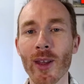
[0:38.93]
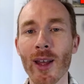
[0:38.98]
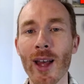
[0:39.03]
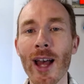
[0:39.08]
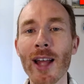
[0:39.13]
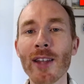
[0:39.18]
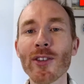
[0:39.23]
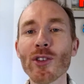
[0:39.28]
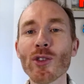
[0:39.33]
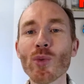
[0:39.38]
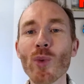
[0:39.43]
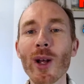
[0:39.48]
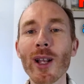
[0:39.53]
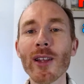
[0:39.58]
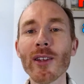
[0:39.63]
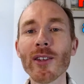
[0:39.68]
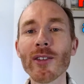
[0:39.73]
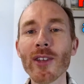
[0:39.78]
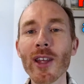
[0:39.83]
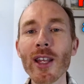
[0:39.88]
And as
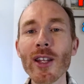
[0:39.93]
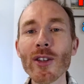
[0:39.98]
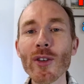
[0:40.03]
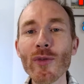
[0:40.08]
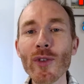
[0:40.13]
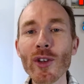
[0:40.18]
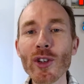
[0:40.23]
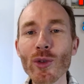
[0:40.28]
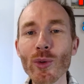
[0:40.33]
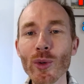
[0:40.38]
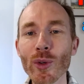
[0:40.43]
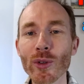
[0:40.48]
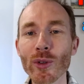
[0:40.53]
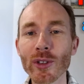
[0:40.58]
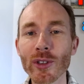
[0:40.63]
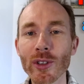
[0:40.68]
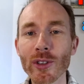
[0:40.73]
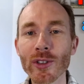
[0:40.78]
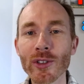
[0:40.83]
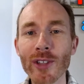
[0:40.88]
well as individual
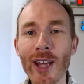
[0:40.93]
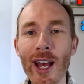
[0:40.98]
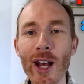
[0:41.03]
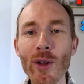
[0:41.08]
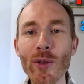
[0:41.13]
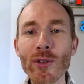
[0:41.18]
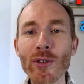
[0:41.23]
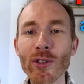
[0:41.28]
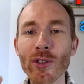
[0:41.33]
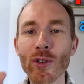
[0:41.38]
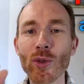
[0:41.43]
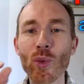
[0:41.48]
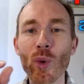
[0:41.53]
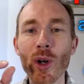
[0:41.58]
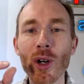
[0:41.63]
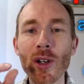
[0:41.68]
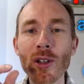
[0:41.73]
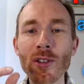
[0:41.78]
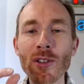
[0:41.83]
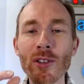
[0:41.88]
sounds and
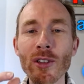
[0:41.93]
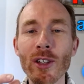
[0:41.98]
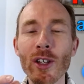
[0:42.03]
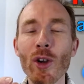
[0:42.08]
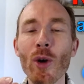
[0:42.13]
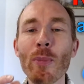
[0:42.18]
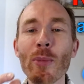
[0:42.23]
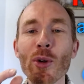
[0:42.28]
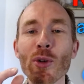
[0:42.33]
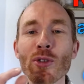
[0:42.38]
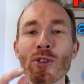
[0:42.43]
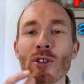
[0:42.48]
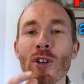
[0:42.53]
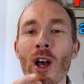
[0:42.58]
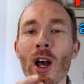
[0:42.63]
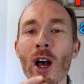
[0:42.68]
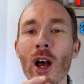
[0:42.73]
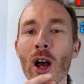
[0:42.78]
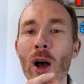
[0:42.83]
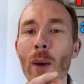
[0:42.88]
words, i oprócz
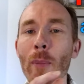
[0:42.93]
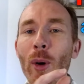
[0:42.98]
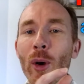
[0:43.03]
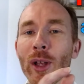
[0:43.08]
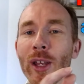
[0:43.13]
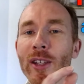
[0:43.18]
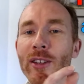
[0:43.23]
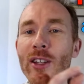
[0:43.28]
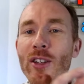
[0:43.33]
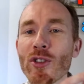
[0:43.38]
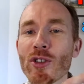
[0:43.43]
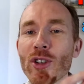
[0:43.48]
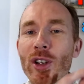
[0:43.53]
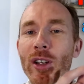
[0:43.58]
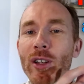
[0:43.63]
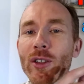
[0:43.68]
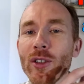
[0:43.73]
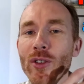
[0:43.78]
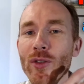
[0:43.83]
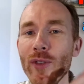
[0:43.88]

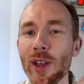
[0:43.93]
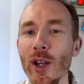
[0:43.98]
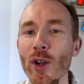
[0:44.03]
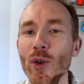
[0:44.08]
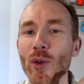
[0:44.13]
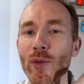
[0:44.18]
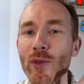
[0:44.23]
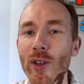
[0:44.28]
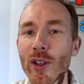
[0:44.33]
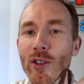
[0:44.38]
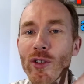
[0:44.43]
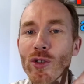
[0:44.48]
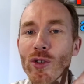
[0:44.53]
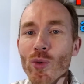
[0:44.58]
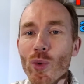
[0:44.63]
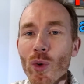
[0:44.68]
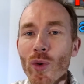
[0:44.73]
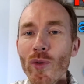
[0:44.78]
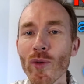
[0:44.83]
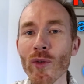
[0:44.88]
pojedynczych dźwięków I
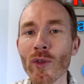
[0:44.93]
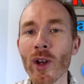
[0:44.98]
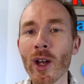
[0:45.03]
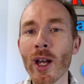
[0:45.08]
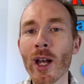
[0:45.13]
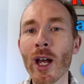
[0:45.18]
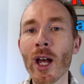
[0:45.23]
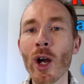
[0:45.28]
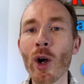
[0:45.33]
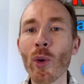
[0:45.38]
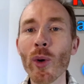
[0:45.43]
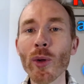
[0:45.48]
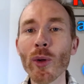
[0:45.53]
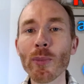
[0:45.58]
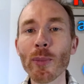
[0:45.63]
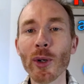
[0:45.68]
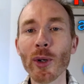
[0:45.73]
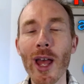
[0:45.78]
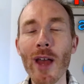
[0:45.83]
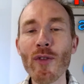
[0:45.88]
słów,
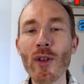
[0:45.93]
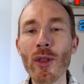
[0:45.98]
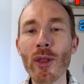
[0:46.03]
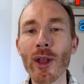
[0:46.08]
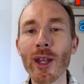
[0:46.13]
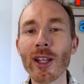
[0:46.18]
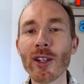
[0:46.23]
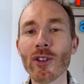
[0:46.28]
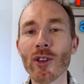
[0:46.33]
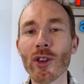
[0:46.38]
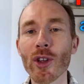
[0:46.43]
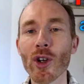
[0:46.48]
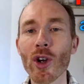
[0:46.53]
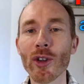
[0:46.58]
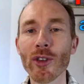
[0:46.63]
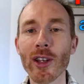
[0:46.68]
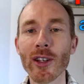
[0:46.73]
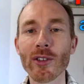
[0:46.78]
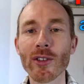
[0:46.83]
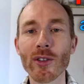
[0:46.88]
we'll put everything into the
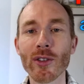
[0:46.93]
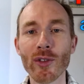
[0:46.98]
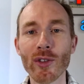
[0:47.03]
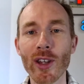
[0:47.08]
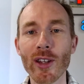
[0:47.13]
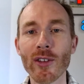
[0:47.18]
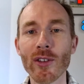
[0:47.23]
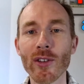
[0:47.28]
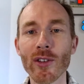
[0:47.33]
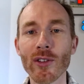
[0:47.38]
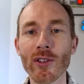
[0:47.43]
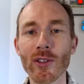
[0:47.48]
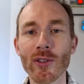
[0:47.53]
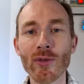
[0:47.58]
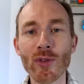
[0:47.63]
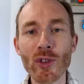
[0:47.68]
context of sentences.